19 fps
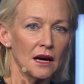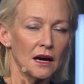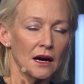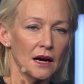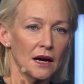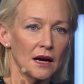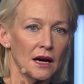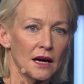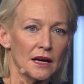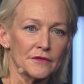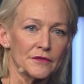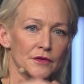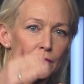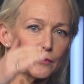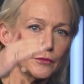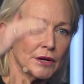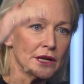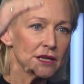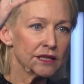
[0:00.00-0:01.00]
if you
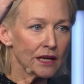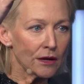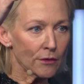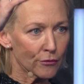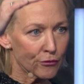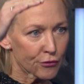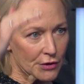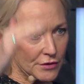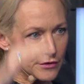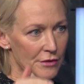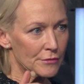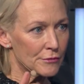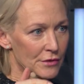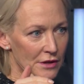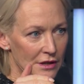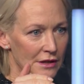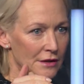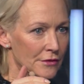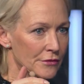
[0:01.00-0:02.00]
bring down
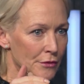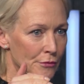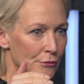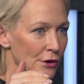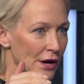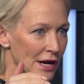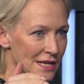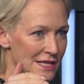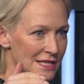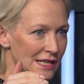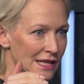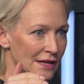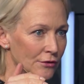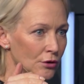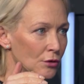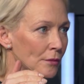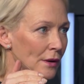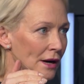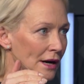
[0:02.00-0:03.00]
the price
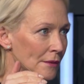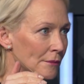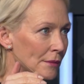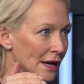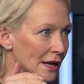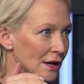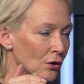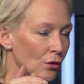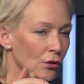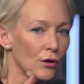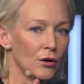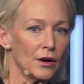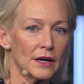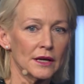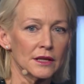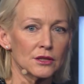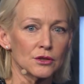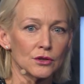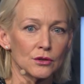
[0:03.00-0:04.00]
level by law,
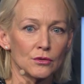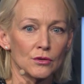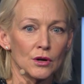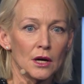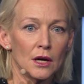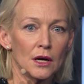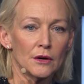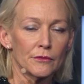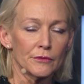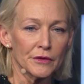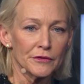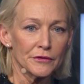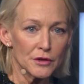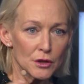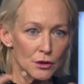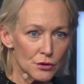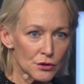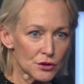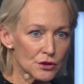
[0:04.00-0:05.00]
and you
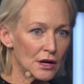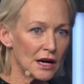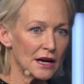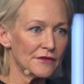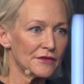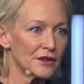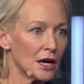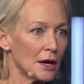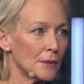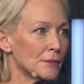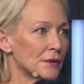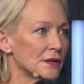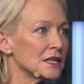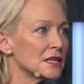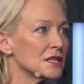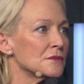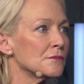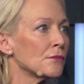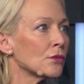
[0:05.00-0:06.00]
refuse to have
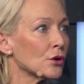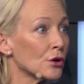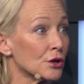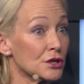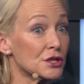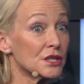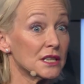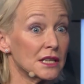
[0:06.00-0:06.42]
companies merge,